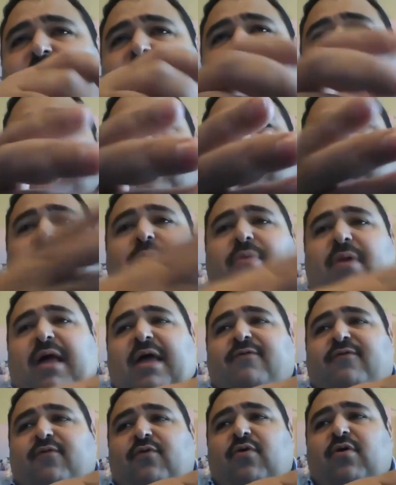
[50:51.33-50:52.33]
then you
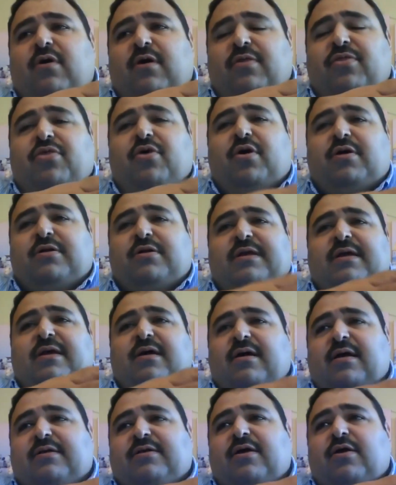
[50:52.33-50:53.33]
apply for a third
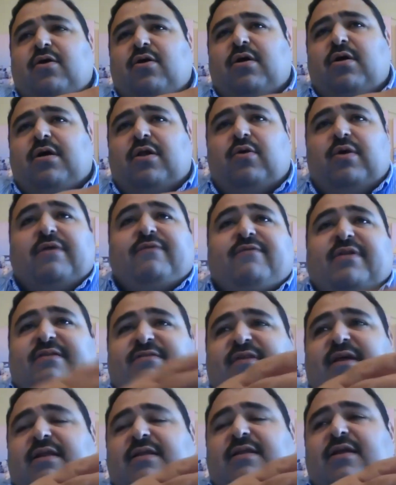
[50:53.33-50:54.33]
year categorical or even a
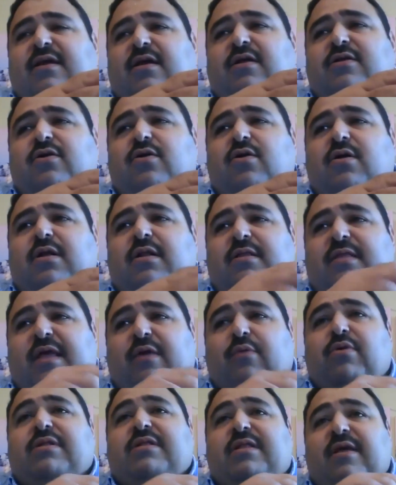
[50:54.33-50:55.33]
second year categorical,
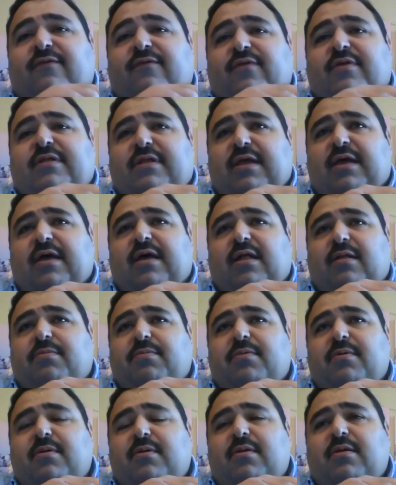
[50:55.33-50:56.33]
that will definitely help.
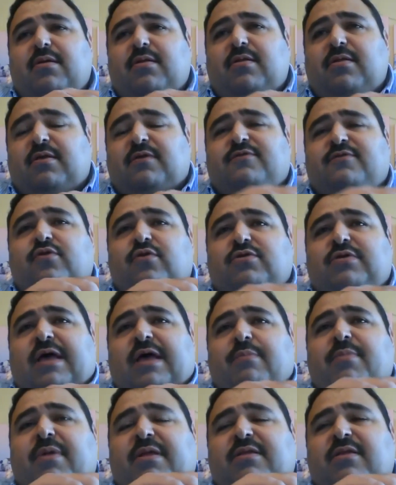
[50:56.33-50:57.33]
There's no
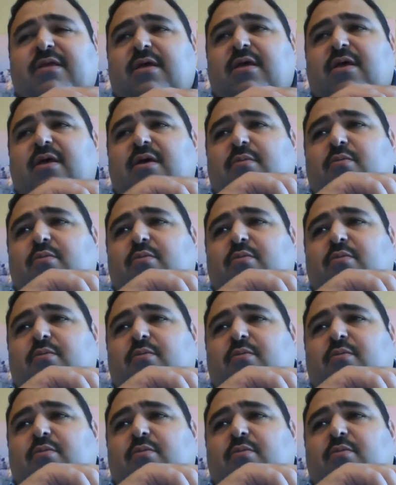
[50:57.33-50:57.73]
doubt. But